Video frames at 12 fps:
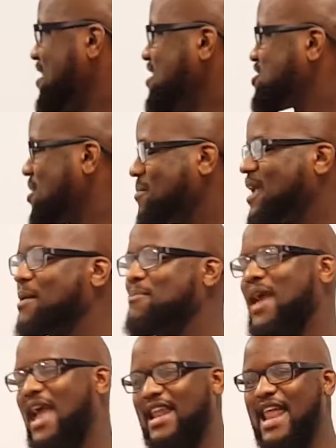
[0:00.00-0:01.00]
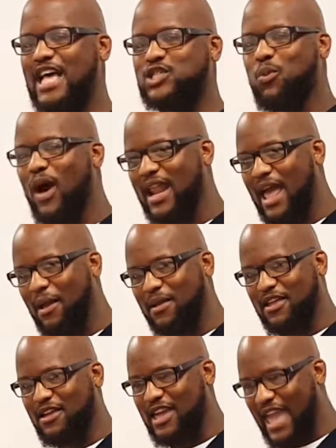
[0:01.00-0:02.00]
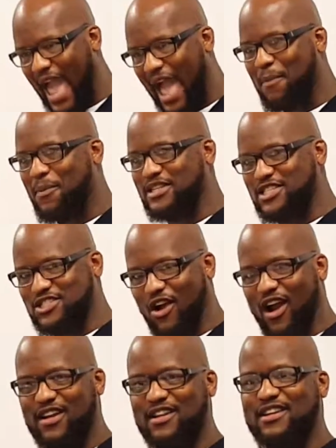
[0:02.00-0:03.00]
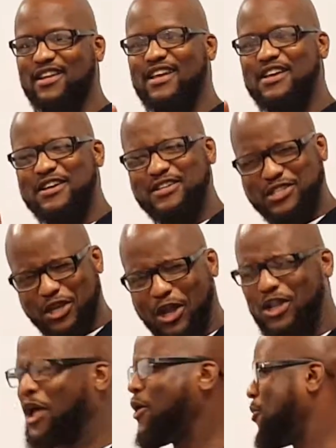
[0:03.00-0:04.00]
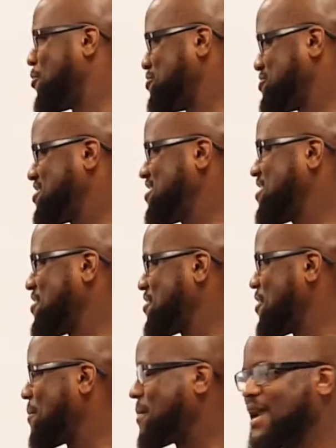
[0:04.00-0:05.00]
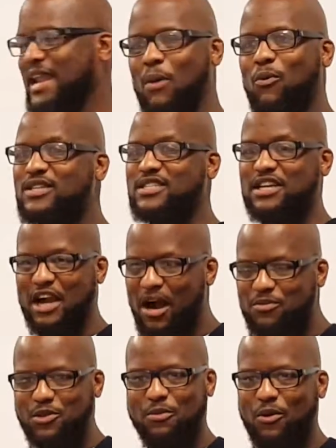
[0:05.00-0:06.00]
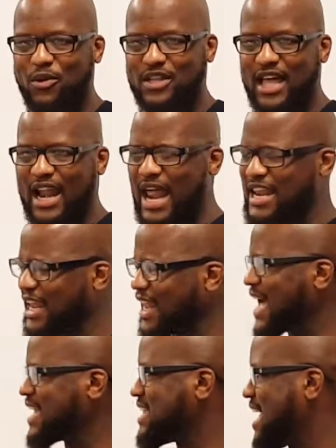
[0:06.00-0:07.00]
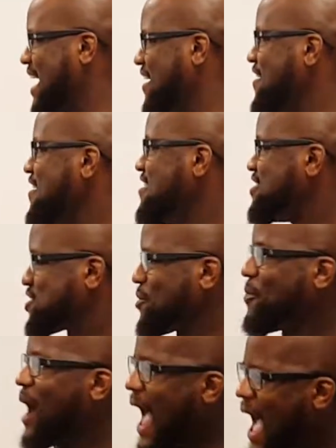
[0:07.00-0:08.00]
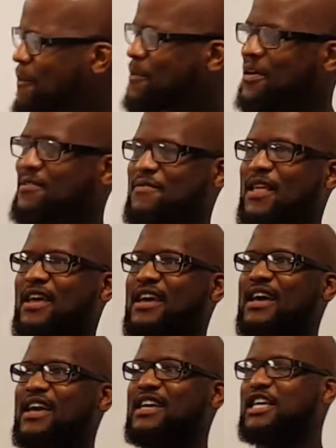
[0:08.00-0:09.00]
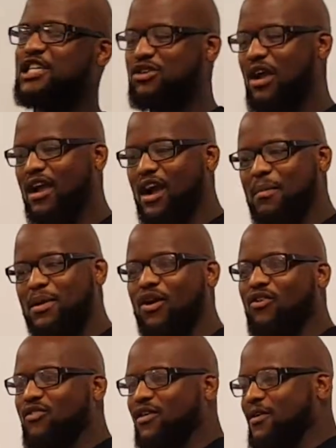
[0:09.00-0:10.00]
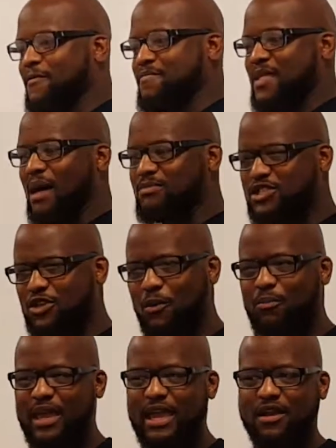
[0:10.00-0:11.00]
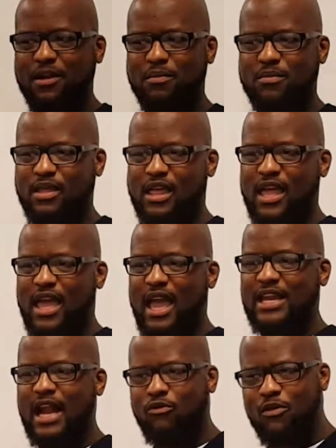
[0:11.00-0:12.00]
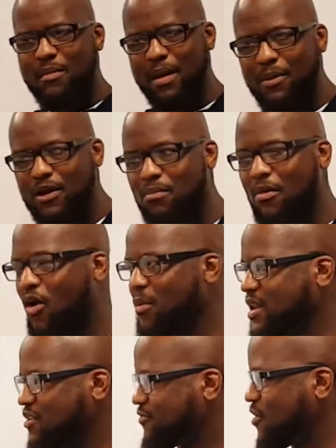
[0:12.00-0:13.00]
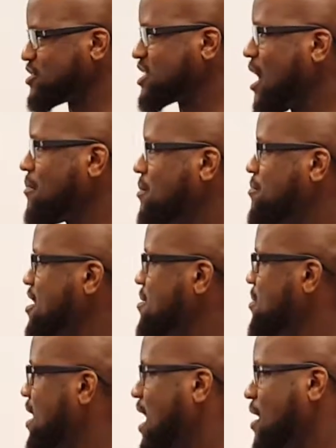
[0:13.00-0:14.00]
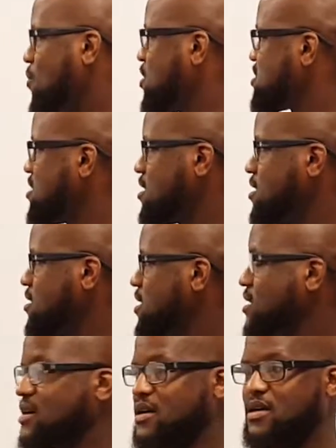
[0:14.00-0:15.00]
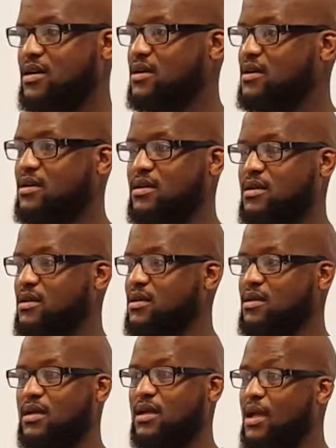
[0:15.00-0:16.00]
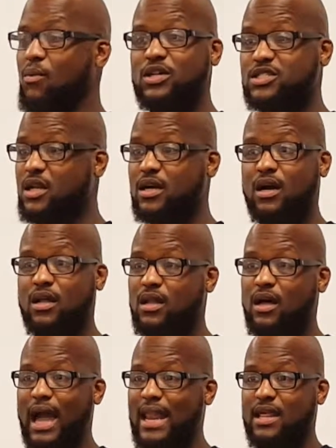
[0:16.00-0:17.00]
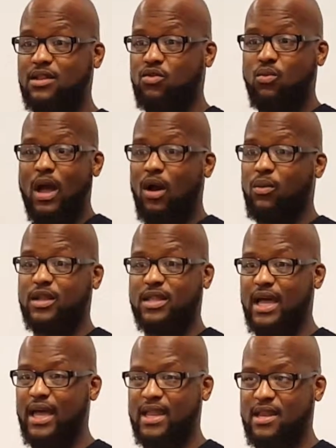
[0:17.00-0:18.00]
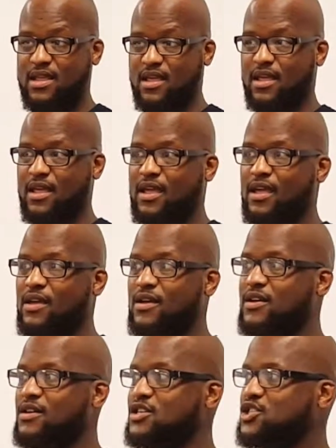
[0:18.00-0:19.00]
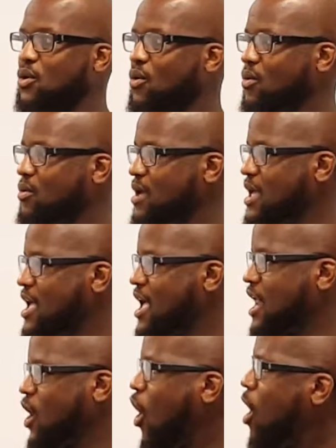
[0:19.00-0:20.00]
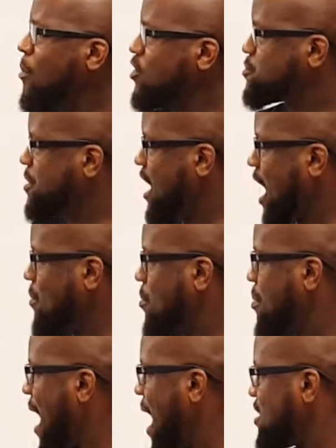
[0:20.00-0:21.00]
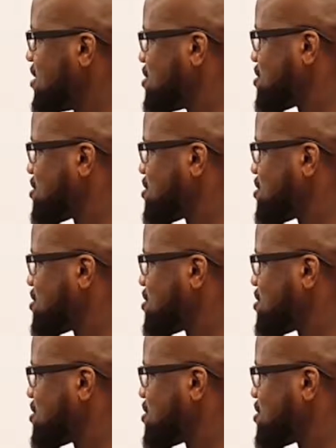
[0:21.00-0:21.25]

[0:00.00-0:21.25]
So I'm like, man, that's why that gap is starting to close. You know what I mean? And I wasn't comfortable with that. I didn't like that. So what happened, he started coming over. I'm still beating him. And I remember the moment, the first time he beat me. It wasn't a good look. It wasn't a good look. I didn't do well with that. So it almost became a pattern.